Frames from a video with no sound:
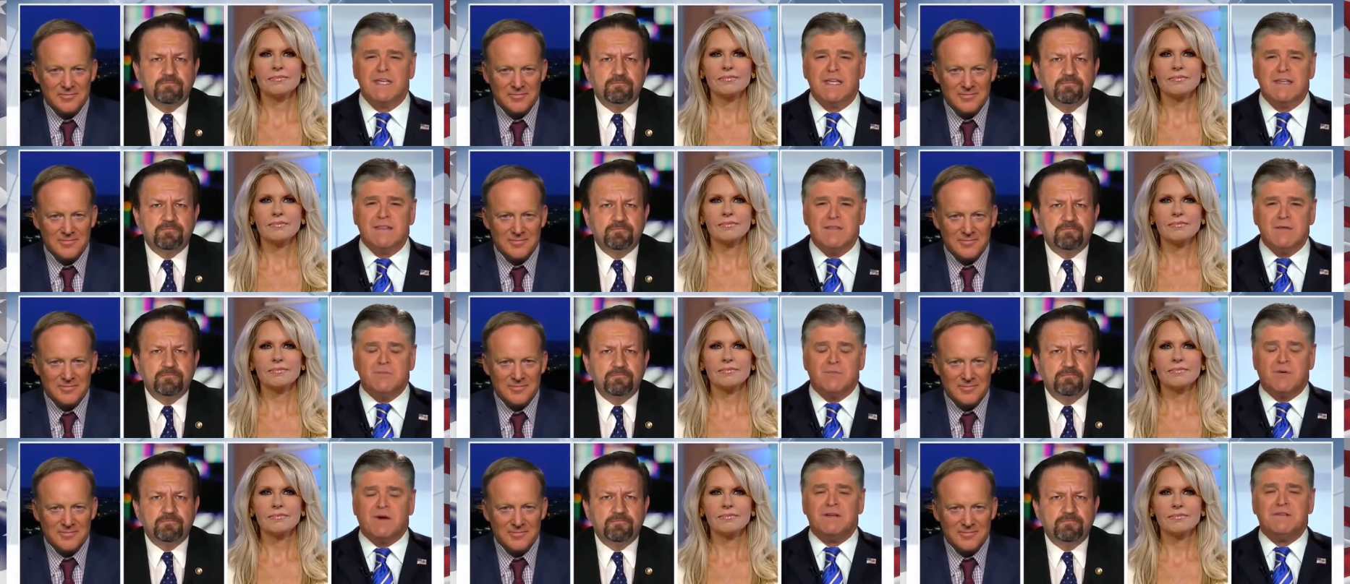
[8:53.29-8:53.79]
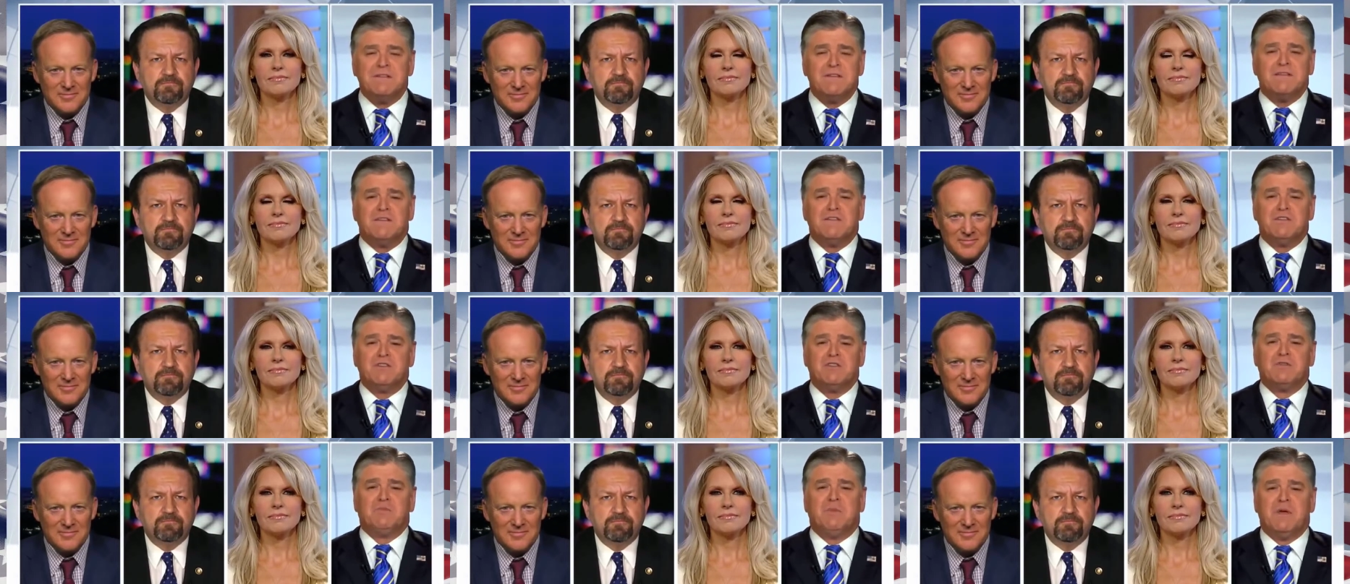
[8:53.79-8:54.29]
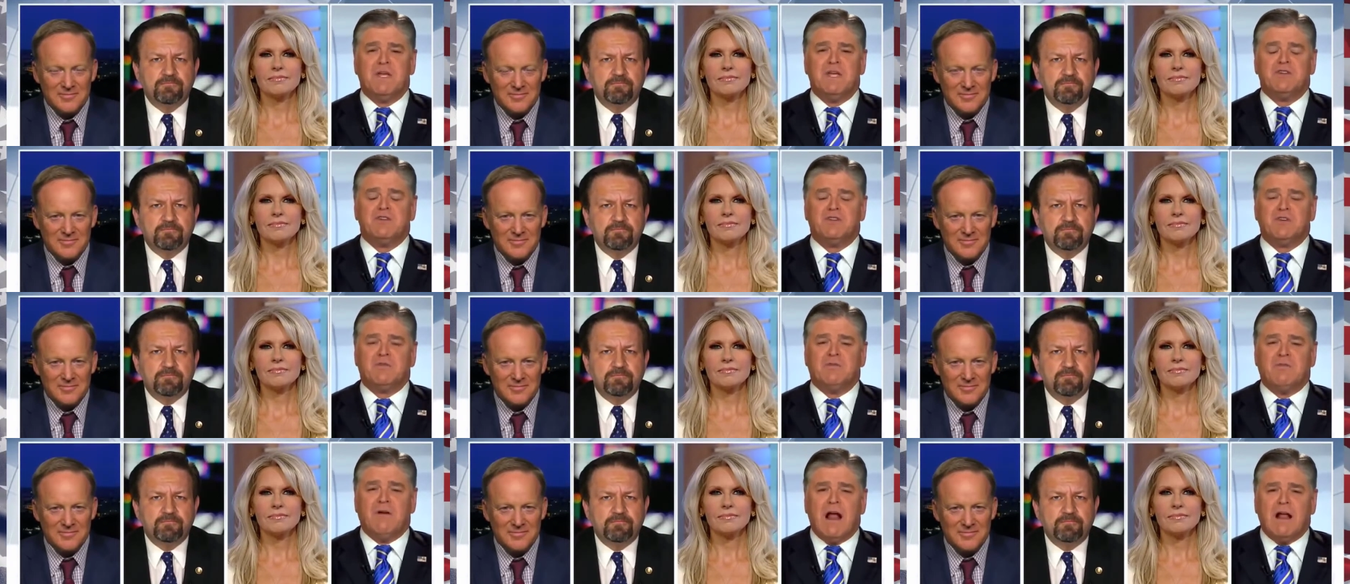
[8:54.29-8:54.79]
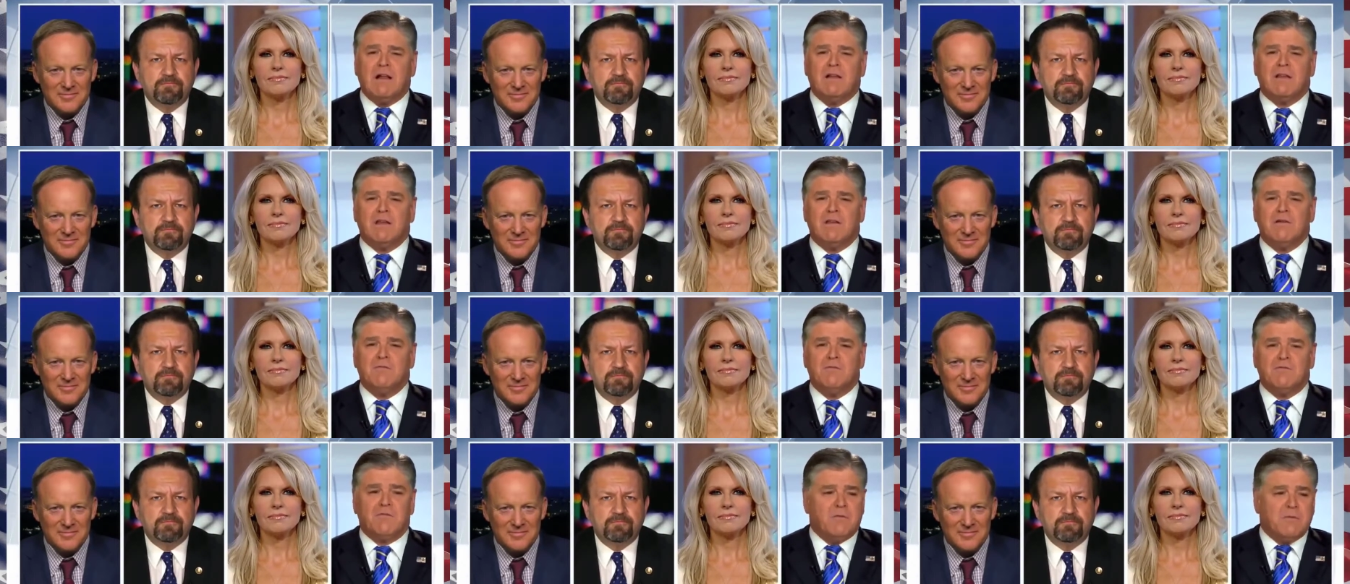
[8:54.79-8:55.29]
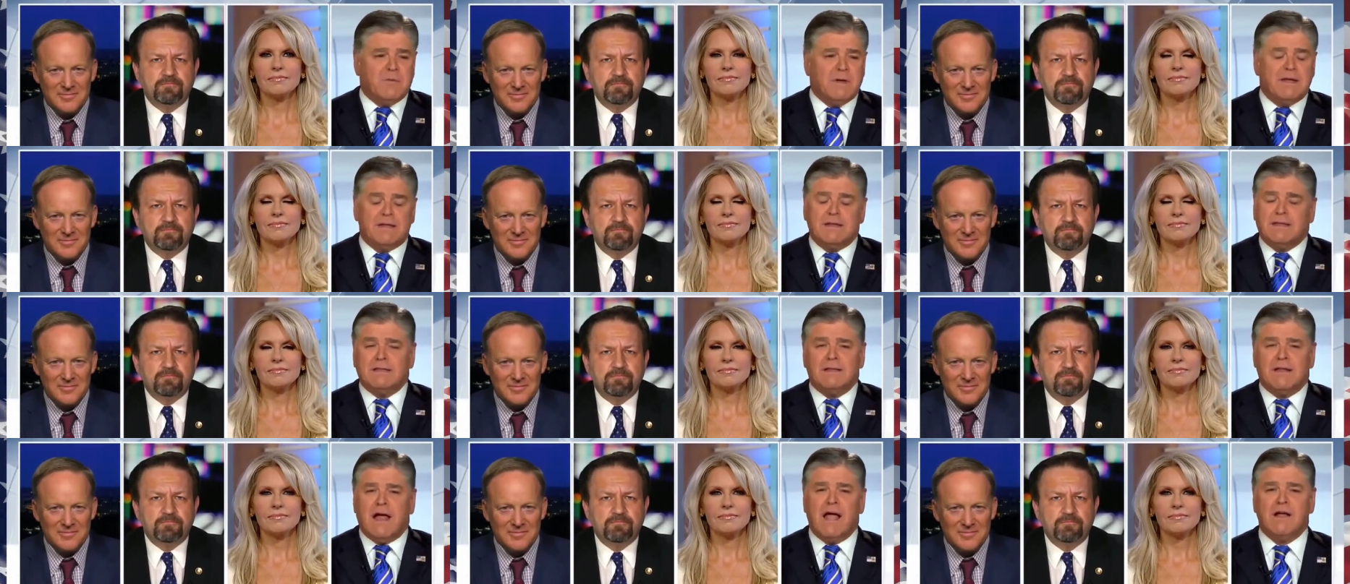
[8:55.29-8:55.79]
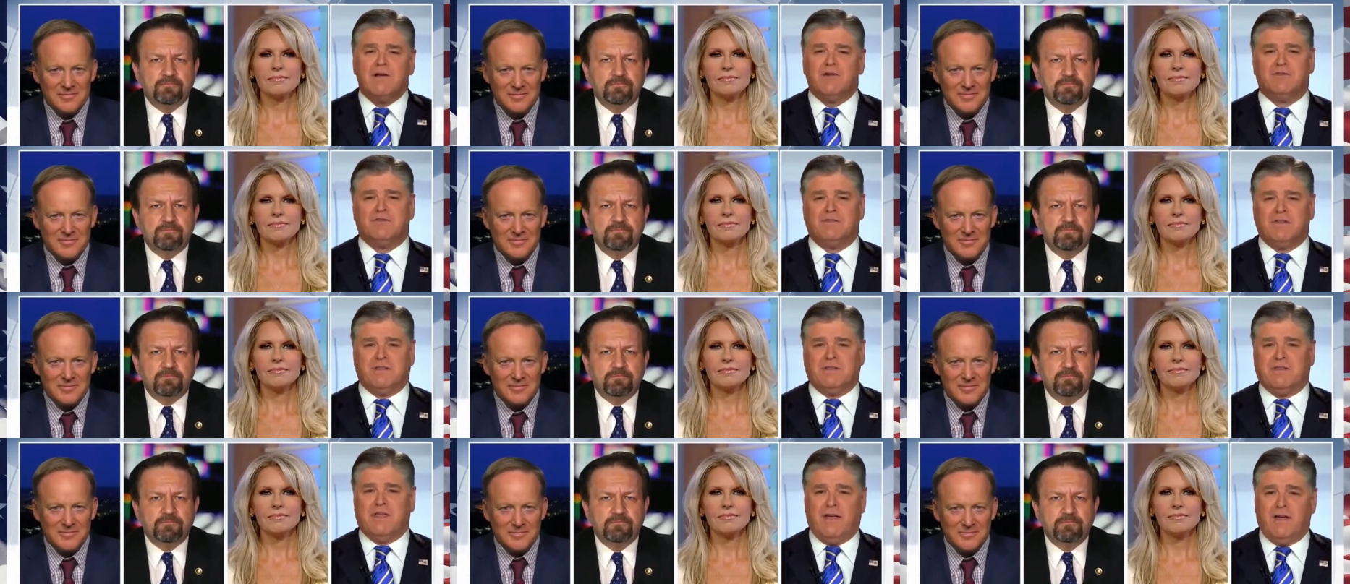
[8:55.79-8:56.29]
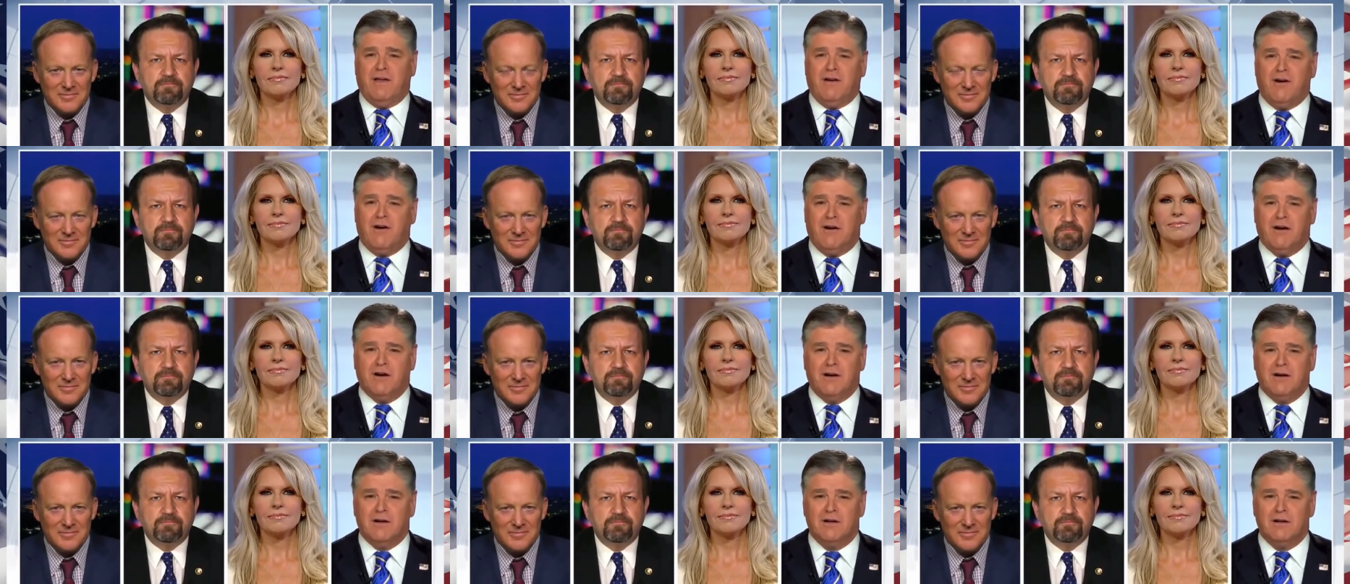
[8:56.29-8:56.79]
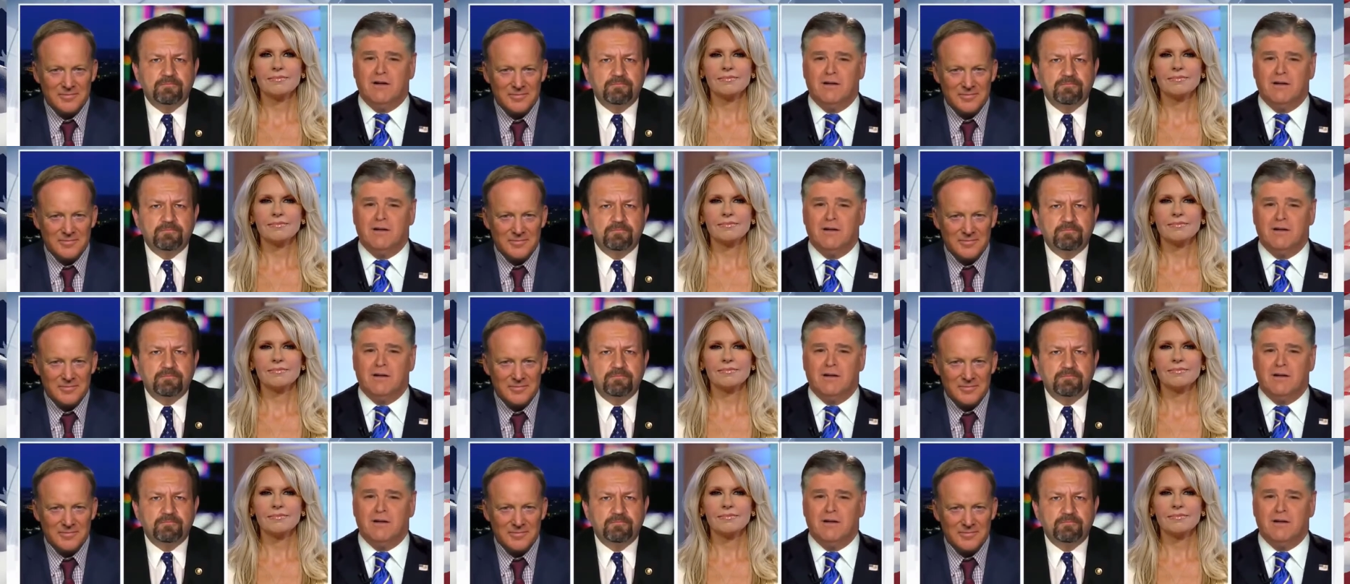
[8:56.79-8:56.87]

Speaker 1: in the president's speech and rally for being the liars that they are.